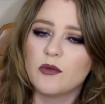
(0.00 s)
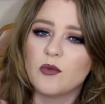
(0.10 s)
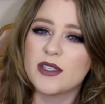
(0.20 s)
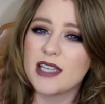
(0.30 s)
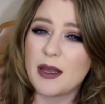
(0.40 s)

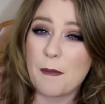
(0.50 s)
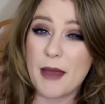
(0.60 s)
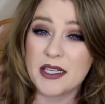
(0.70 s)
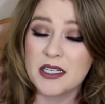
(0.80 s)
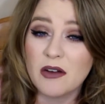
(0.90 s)
was like
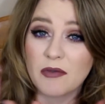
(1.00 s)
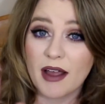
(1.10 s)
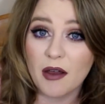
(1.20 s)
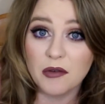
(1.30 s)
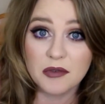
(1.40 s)
messing
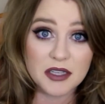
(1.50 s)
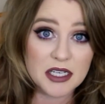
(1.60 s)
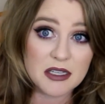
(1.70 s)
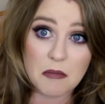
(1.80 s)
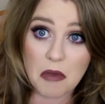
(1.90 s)
around with
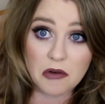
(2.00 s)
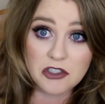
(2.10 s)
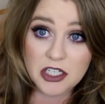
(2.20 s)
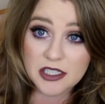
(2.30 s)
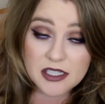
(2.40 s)
his
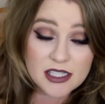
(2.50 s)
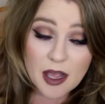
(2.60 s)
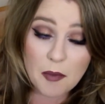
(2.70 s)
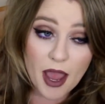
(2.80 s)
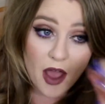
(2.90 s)
emotions
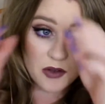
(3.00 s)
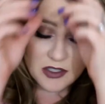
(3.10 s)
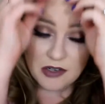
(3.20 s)
somehow.